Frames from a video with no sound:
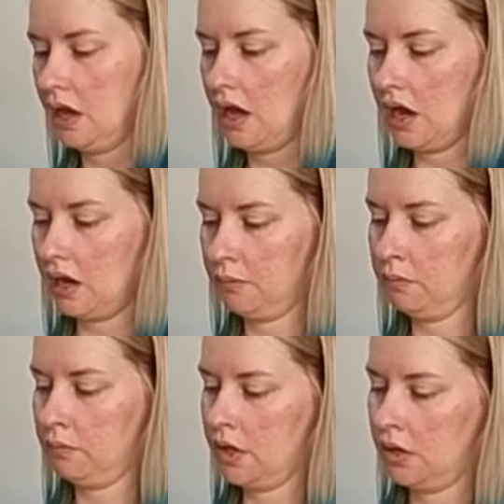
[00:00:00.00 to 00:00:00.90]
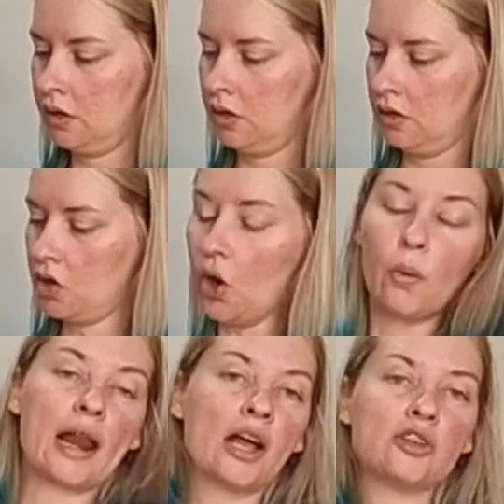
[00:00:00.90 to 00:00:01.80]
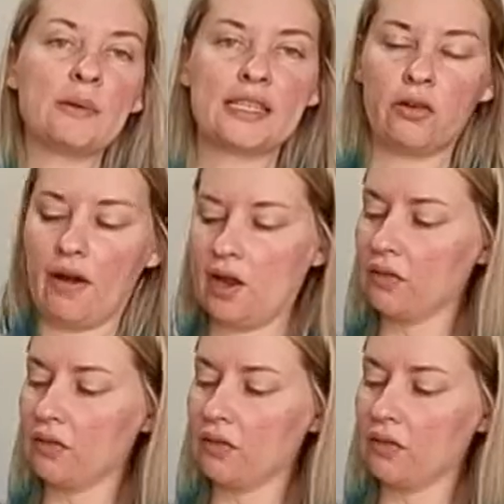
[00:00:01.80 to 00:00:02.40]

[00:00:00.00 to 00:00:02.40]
No, 100% rayon.